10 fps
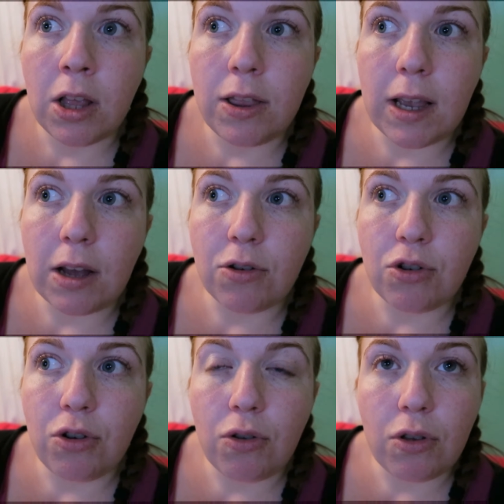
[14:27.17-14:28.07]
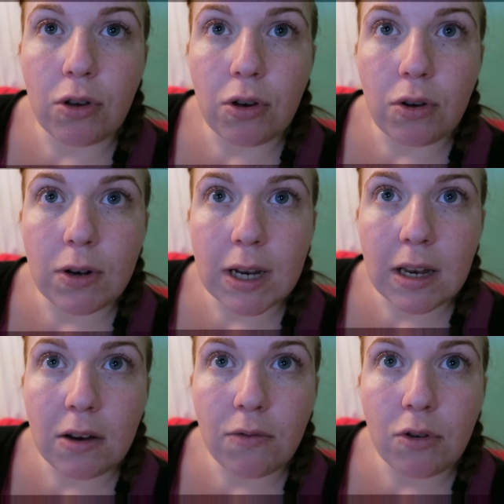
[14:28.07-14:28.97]
down to the
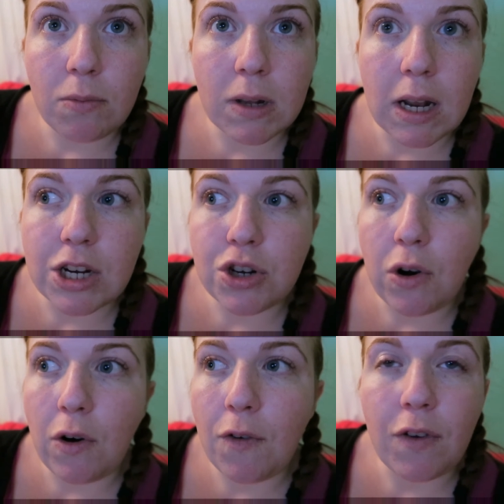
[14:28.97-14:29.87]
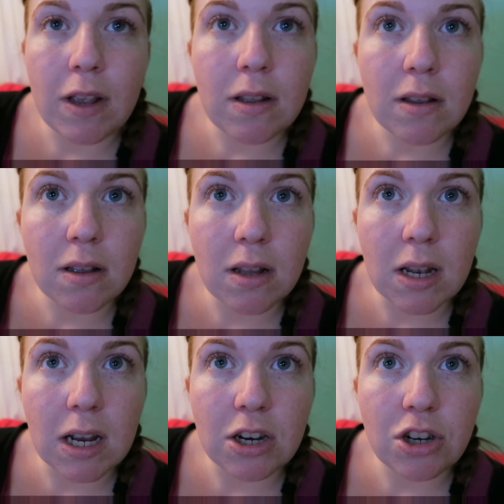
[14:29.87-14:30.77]
dining room slash office
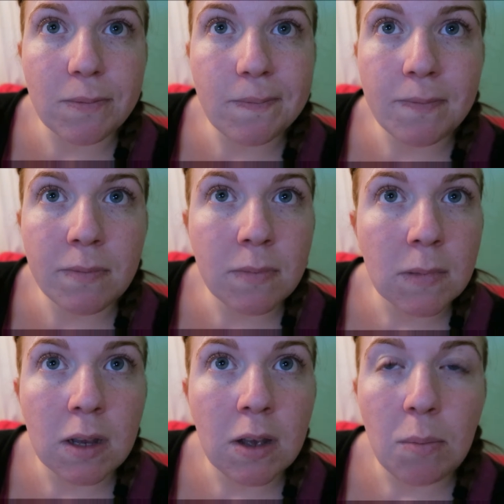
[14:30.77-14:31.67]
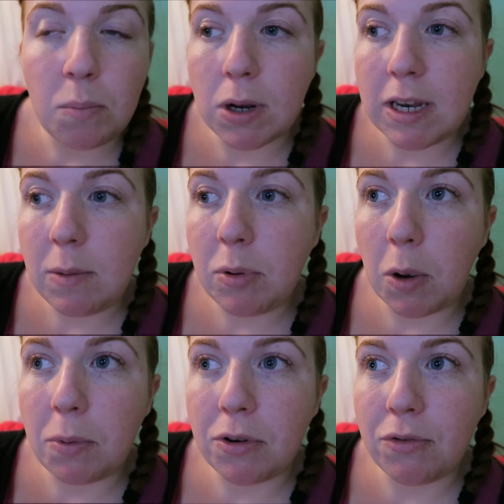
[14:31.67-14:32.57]
slash
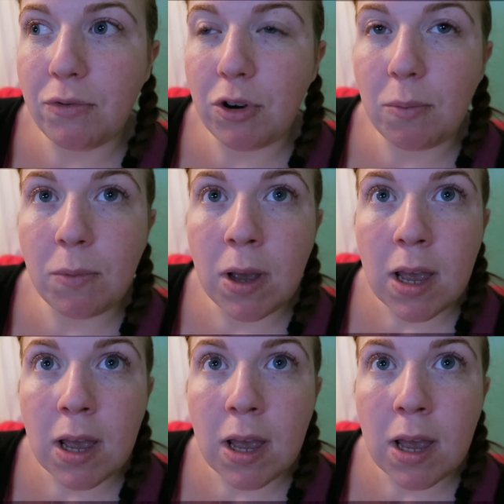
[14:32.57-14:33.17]
multi-purpose room,